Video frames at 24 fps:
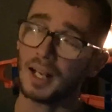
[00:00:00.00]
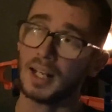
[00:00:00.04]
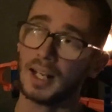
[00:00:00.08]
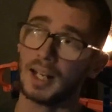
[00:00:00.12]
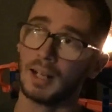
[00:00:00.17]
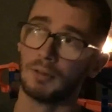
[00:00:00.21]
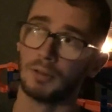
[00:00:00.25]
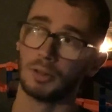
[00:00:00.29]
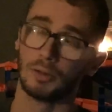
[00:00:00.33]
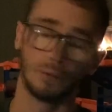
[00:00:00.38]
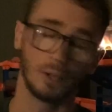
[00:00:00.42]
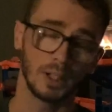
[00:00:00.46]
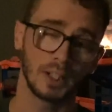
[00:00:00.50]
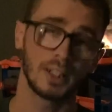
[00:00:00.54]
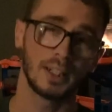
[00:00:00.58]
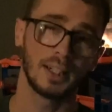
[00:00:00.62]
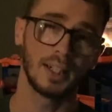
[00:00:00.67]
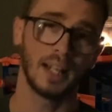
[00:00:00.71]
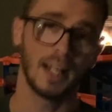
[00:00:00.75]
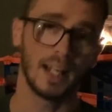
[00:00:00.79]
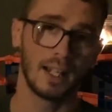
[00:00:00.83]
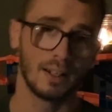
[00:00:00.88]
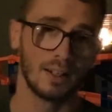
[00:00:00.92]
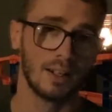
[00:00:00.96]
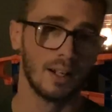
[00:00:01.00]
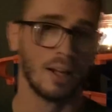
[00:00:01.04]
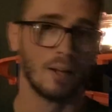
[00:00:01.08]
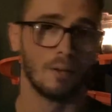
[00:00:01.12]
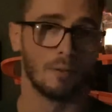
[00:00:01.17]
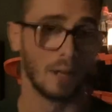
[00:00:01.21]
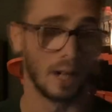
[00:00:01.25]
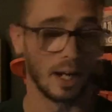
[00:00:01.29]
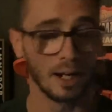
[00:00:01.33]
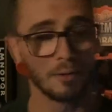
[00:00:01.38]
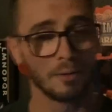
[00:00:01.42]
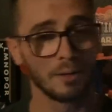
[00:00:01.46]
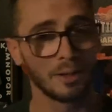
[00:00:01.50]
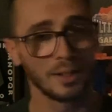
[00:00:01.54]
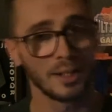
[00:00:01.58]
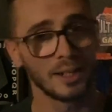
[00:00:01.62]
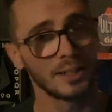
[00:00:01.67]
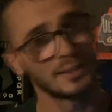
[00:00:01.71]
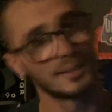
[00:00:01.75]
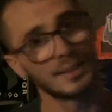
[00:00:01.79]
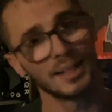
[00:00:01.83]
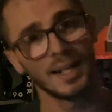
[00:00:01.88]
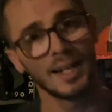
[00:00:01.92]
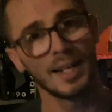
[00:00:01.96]
that would quickly end when I
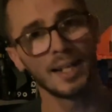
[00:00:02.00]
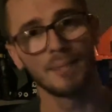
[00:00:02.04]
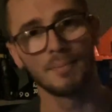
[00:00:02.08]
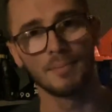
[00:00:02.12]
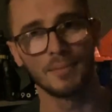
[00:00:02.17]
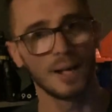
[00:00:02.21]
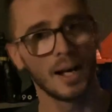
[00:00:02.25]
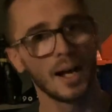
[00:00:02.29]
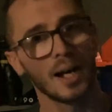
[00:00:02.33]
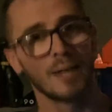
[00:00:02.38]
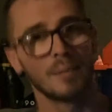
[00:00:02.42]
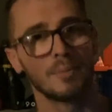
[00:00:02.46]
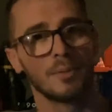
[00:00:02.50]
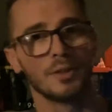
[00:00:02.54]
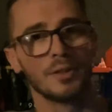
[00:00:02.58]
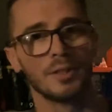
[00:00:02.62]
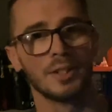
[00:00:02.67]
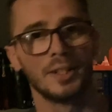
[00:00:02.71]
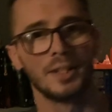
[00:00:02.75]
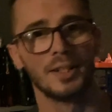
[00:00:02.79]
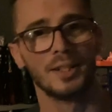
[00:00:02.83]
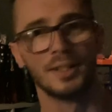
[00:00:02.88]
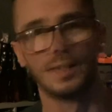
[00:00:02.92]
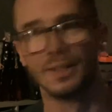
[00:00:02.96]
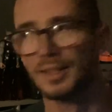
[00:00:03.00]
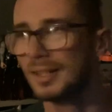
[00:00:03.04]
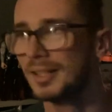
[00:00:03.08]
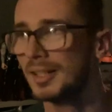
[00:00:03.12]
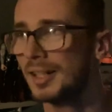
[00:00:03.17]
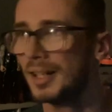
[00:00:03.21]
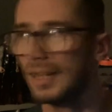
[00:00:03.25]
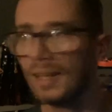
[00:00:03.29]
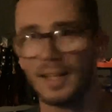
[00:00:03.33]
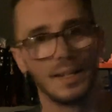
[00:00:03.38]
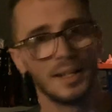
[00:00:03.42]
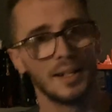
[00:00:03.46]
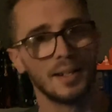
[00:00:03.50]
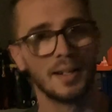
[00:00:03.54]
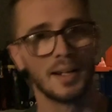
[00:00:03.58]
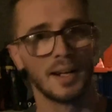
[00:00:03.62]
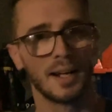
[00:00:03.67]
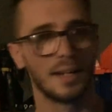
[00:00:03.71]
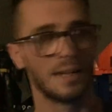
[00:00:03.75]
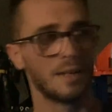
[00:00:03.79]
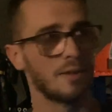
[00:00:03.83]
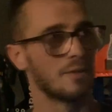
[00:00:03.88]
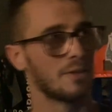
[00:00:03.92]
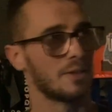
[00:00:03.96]
realized that I am not a Marine. And
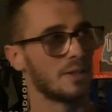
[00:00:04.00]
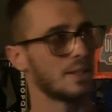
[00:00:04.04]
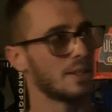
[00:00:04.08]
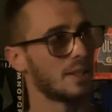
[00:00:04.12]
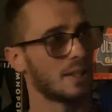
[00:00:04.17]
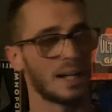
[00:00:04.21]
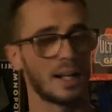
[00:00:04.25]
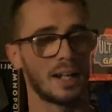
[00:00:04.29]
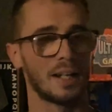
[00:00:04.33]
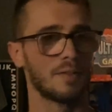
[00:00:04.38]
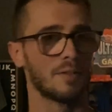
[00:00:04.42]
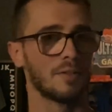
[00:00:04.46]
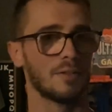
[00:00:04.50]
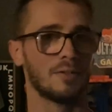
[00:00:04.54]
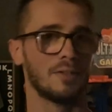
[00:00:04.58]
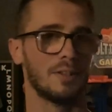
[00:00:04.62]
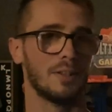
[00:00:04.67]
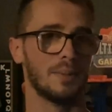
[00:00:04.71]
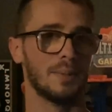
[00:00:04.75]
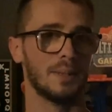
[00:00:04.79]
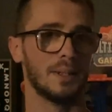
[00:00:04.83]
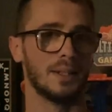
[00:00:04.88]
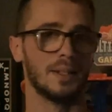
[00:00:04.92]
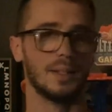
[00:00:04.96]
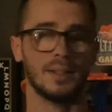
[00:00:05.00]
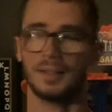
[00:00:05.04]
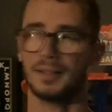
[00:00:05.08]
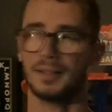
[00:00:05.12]
I don't think I ever will be.